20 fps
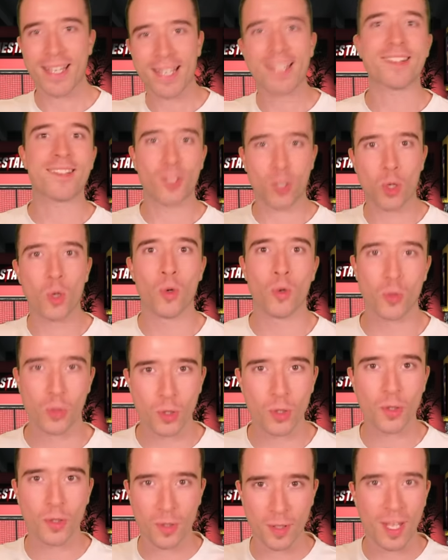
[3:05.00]
It's cool.
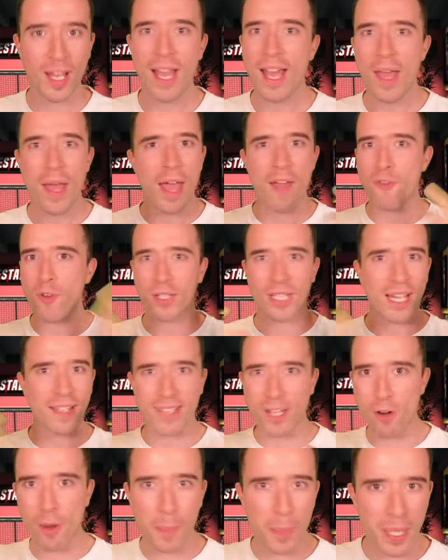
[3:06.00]
Everyone has
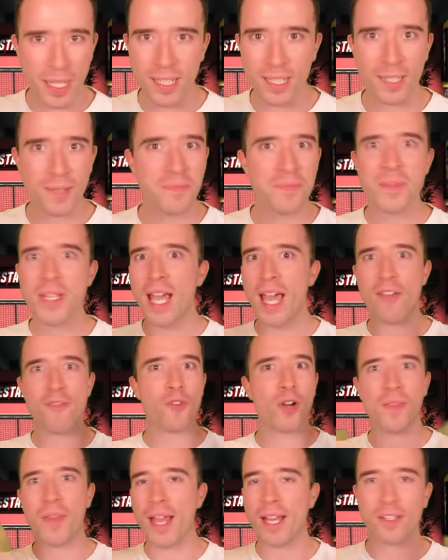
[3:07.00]
their opinion.
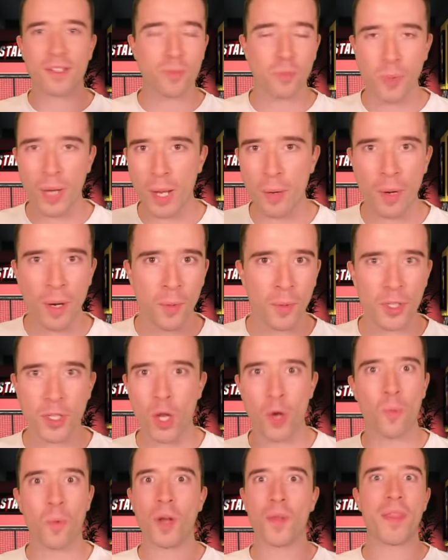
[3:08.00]
Everyone has where we
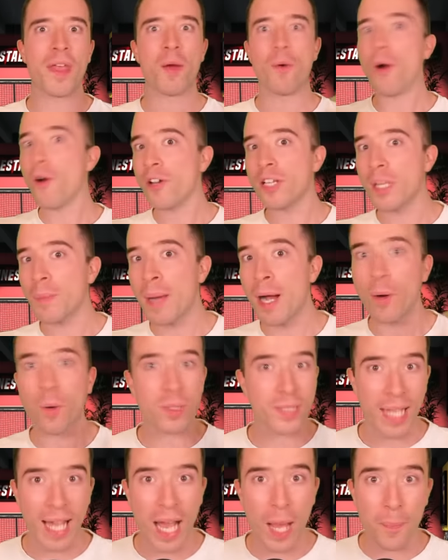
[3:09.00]
know what they're worried about, what
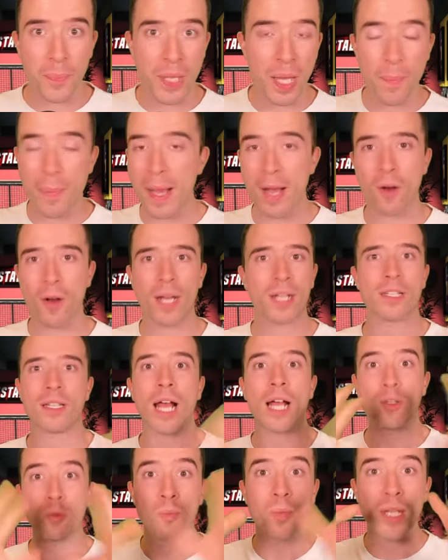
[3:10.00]
they're happy about,
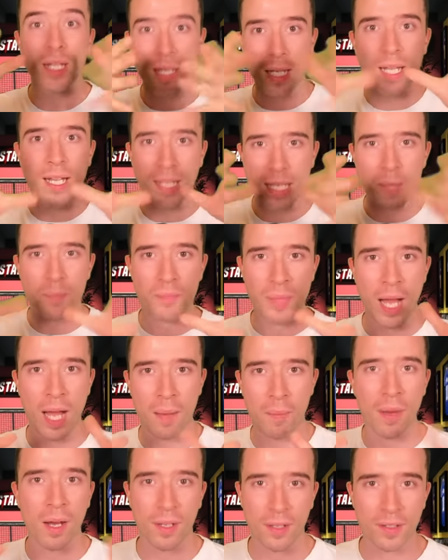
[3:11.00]
and we can keep that
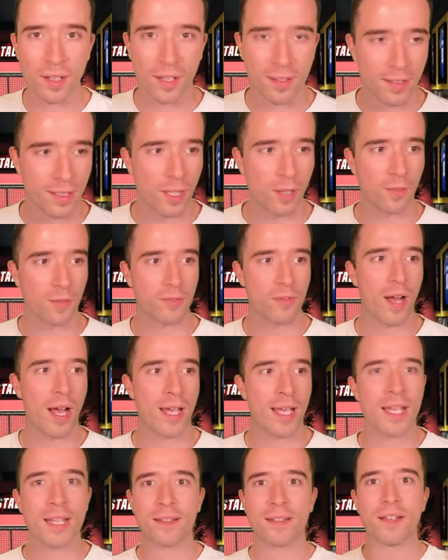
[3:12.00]
amongst ourselves, right?
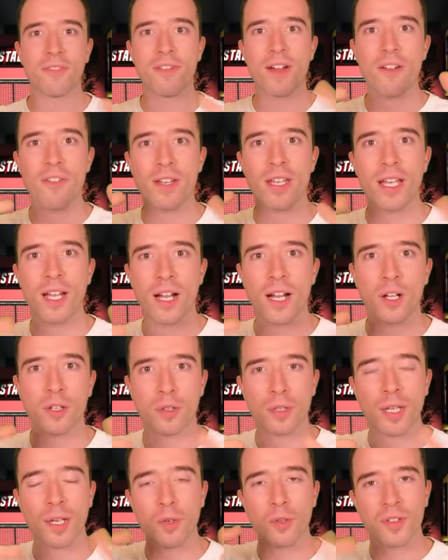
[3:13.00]
It's a very
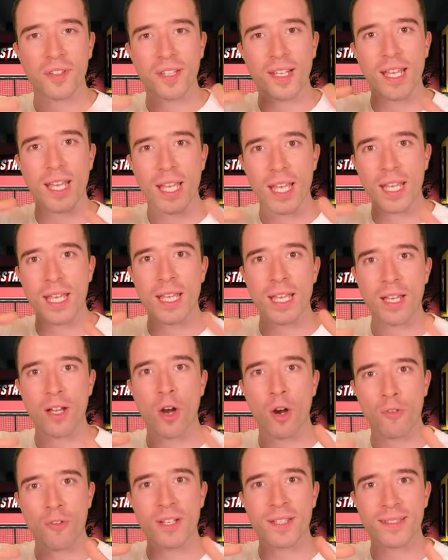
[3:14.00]

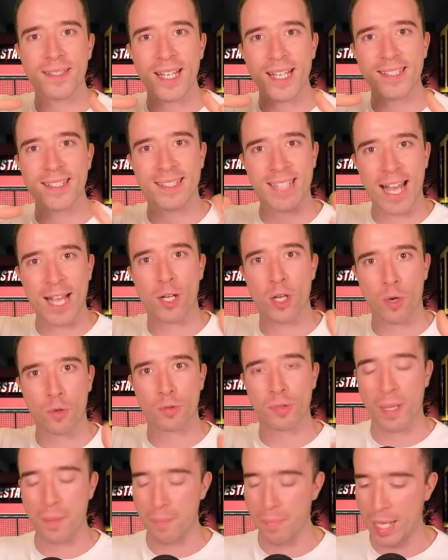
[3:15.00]
Chelsea-orientated
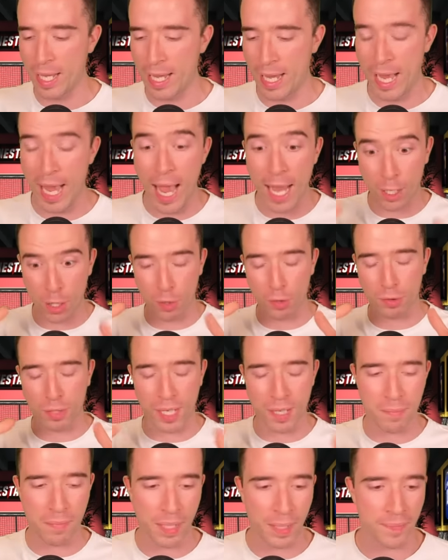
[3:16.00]
echo
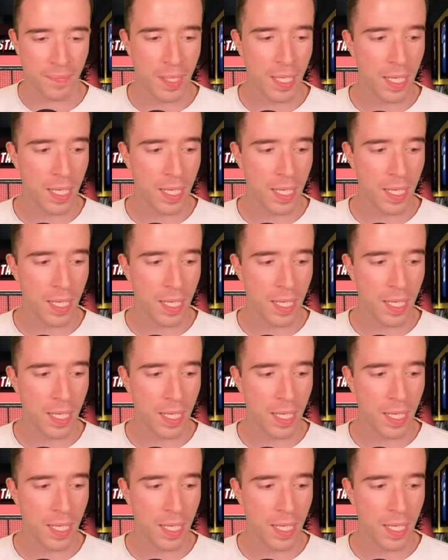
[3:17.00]
chamber.